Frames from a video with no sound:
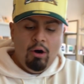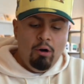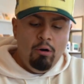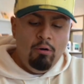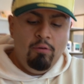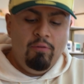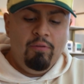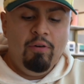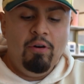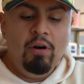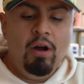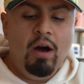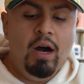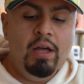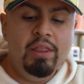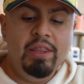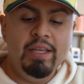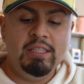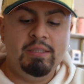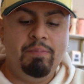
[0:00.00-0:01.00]

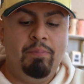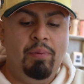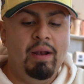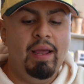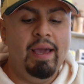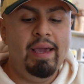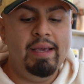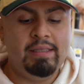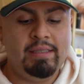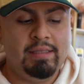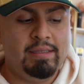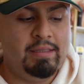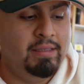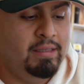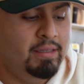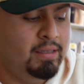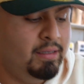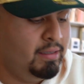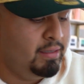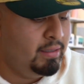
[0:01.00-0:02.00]
Overall, this place,
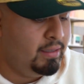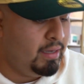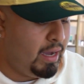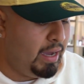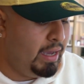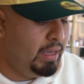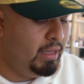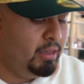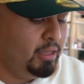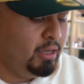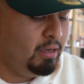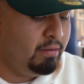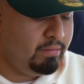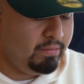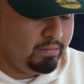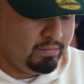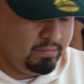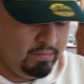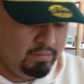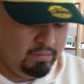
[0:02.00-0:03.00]
I love
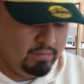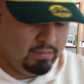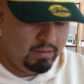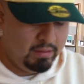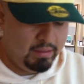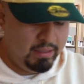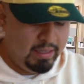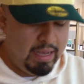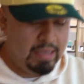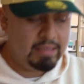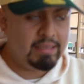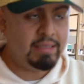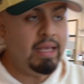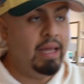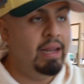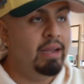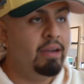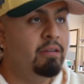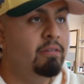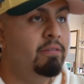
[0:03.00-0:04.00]
the
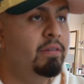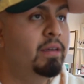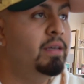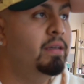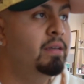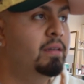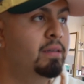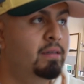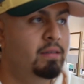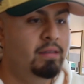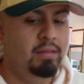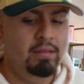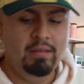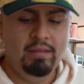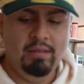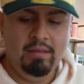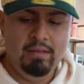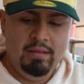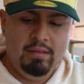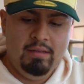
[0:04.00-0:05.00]
aesthetic of it.
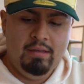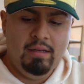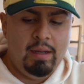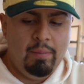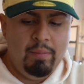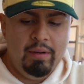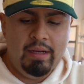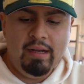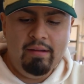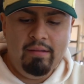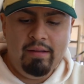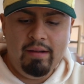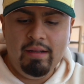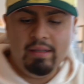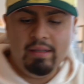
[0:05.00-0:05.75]
I'm and they're it a,